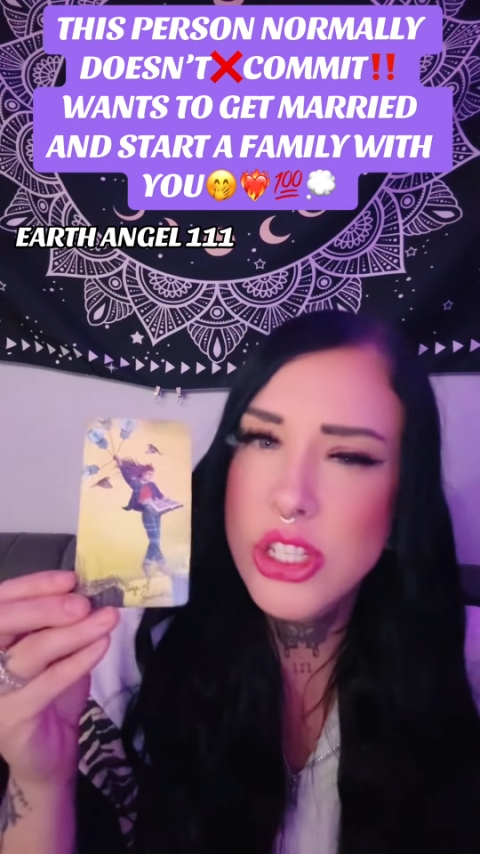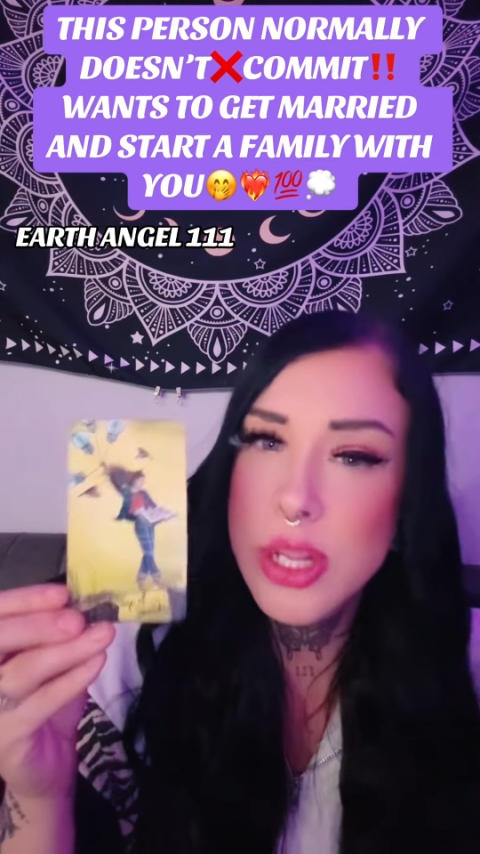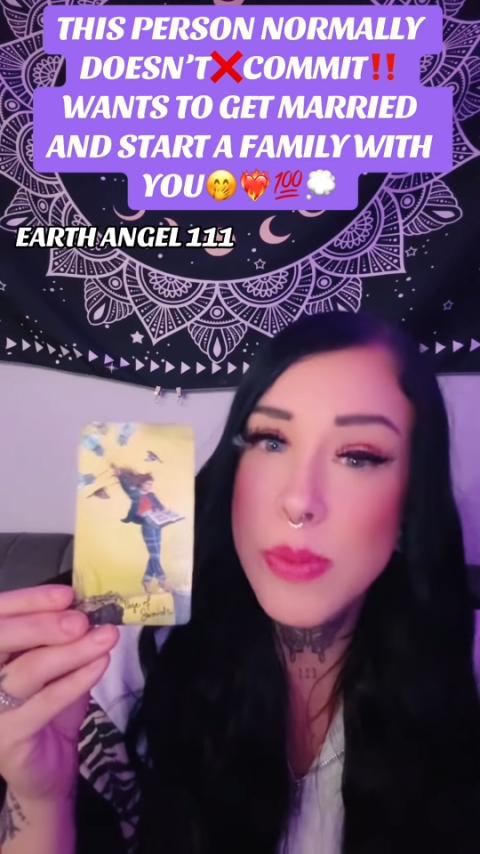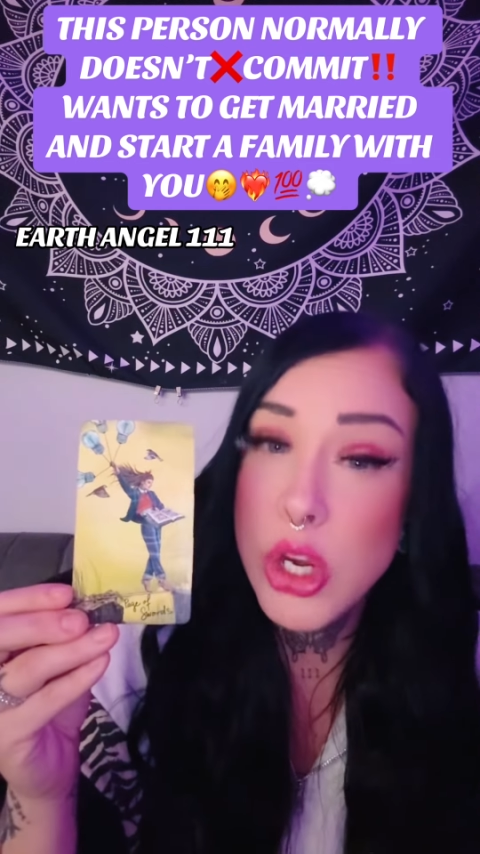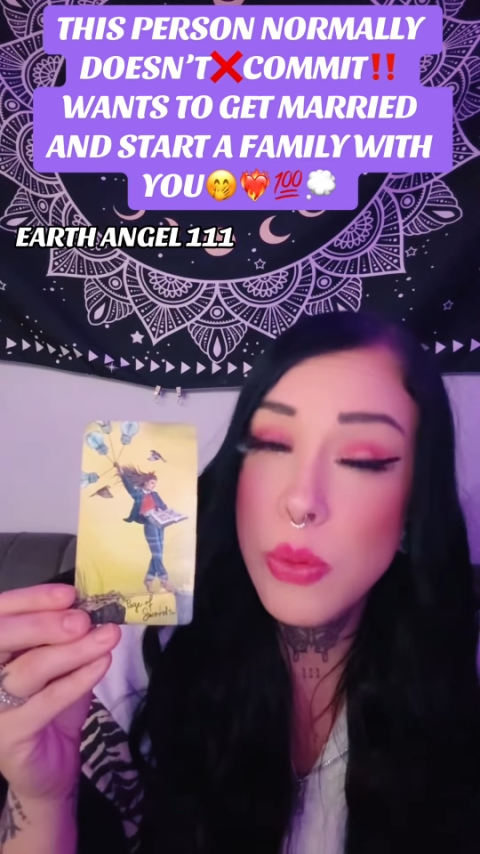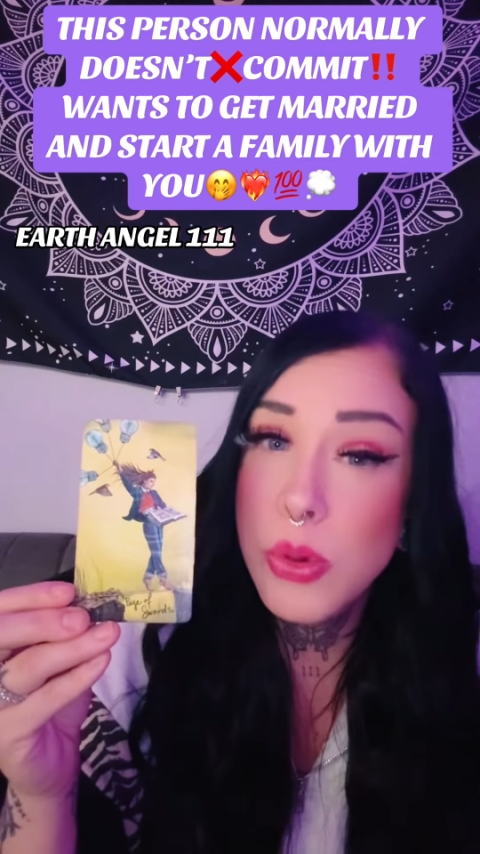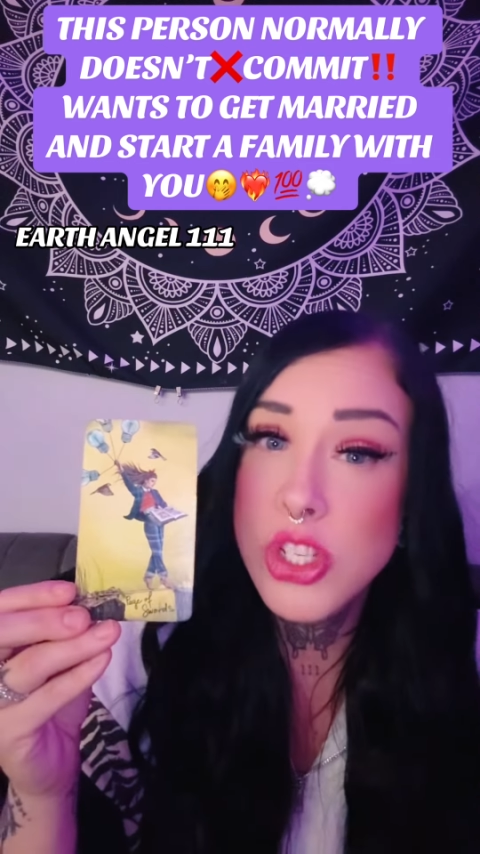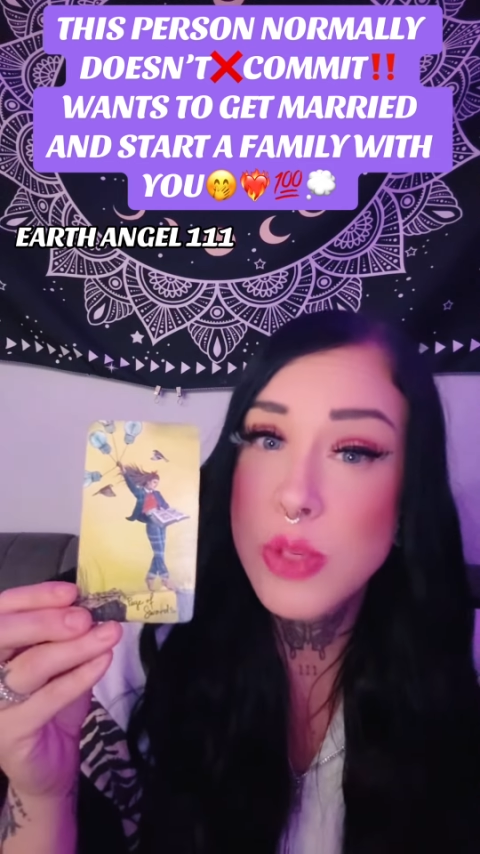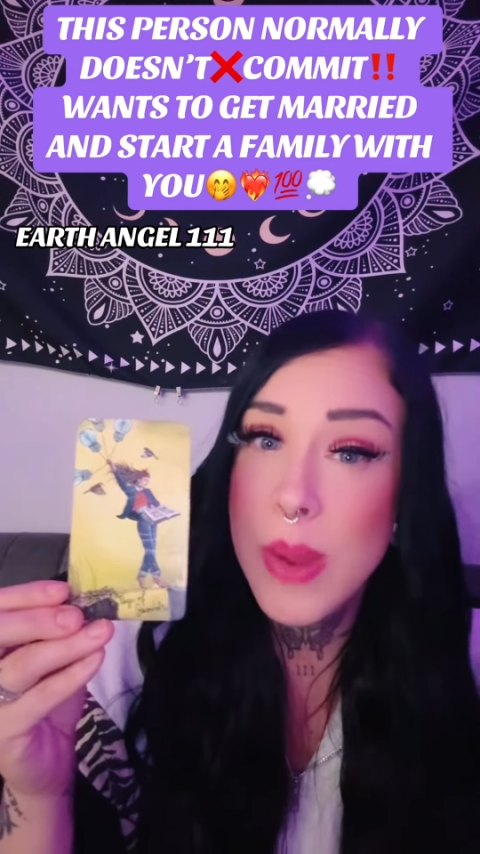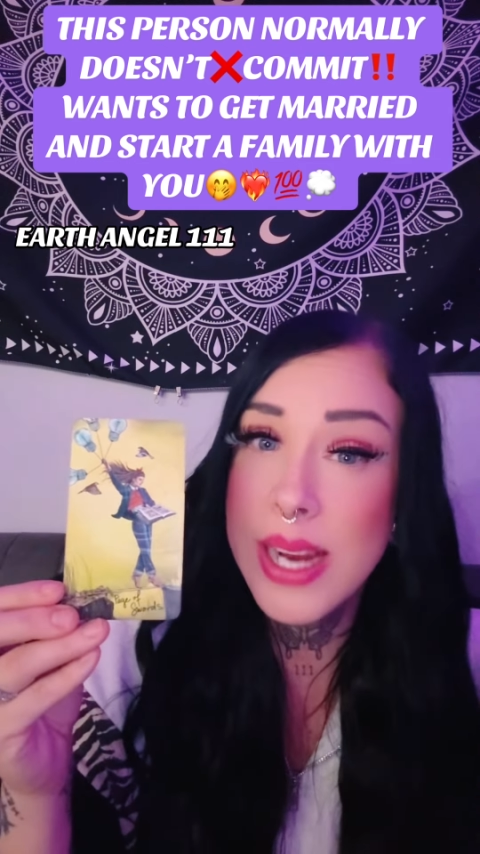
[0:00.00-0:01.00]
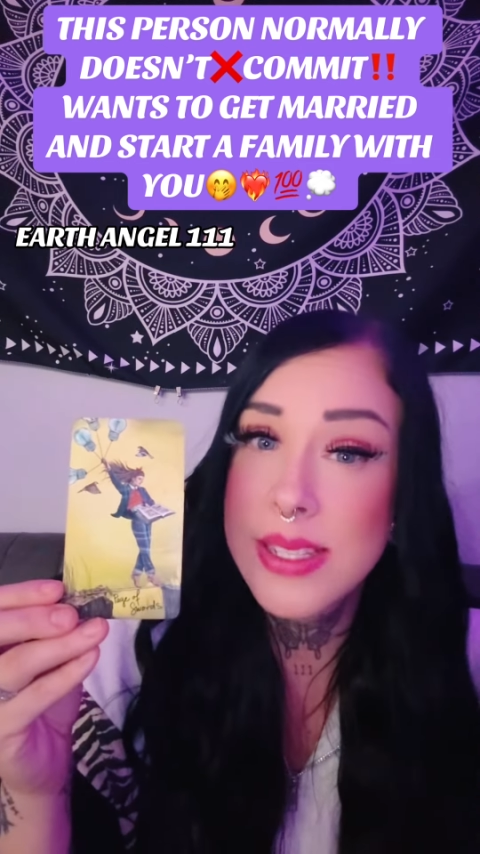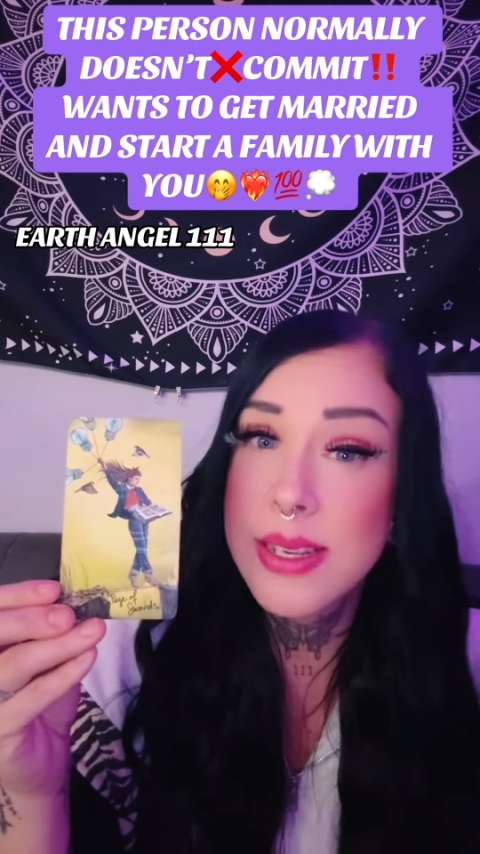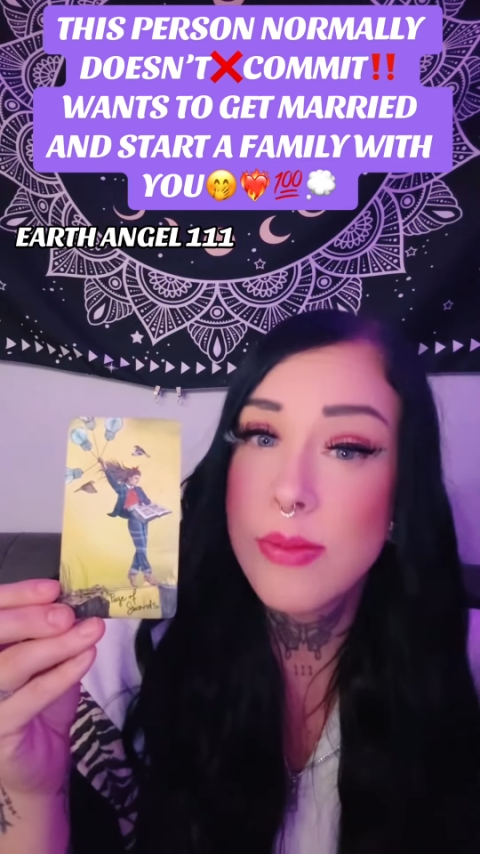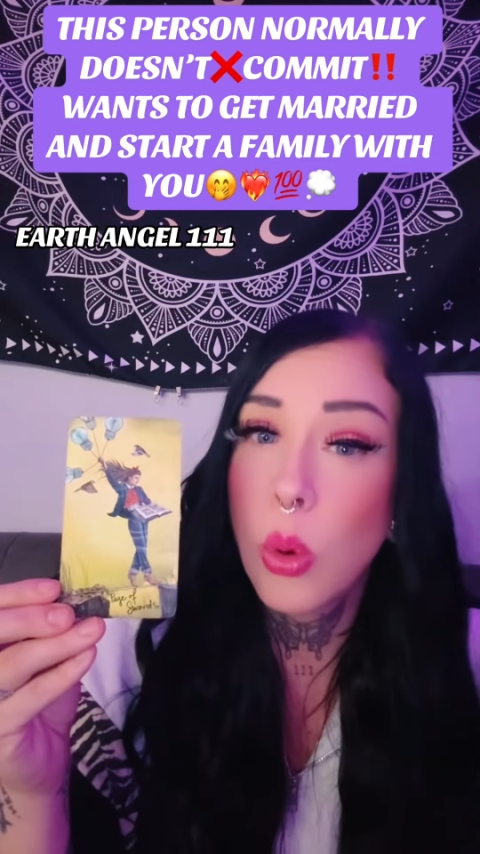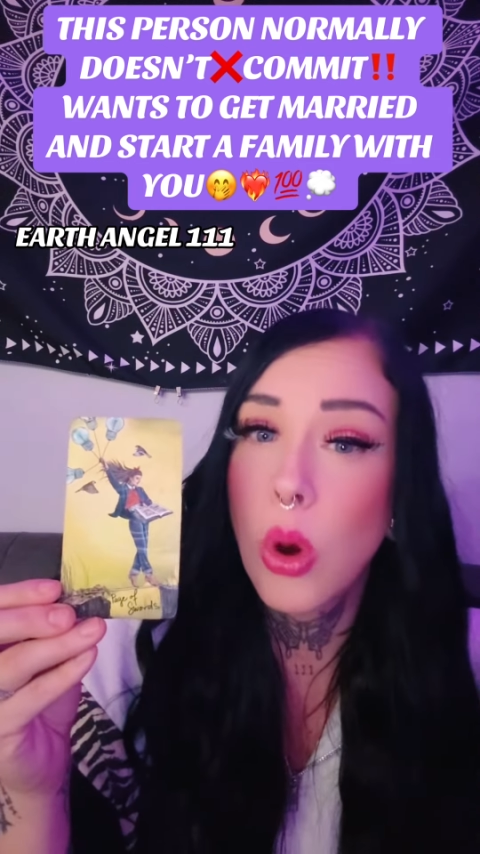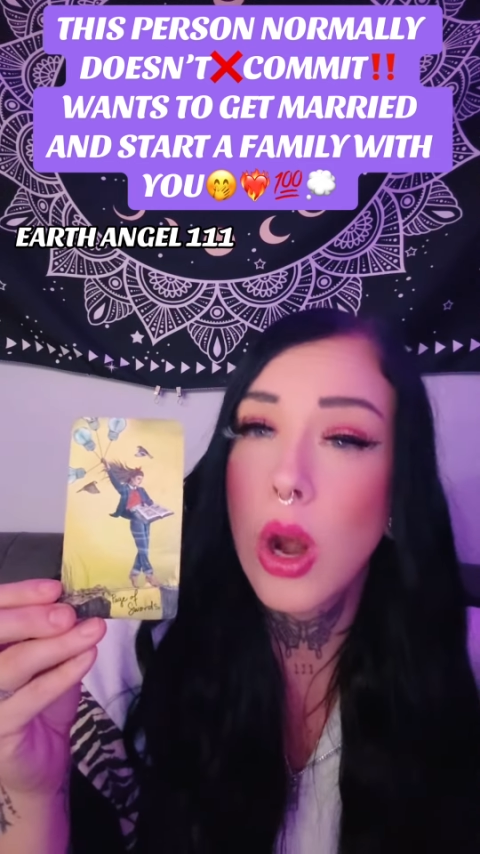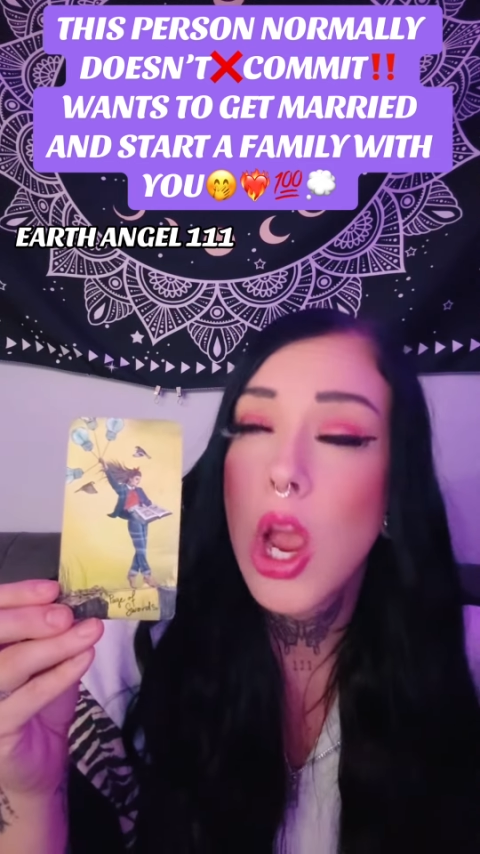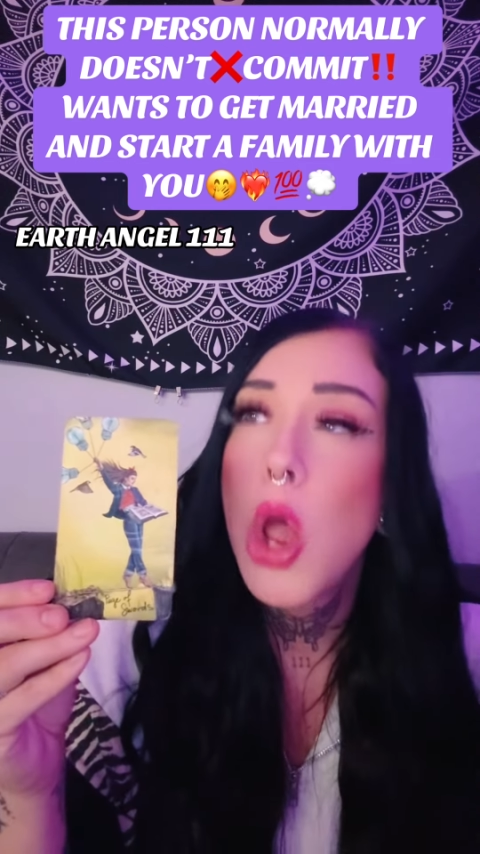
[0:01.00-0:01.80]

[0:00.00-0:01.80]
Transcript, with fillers: them a new perspective, or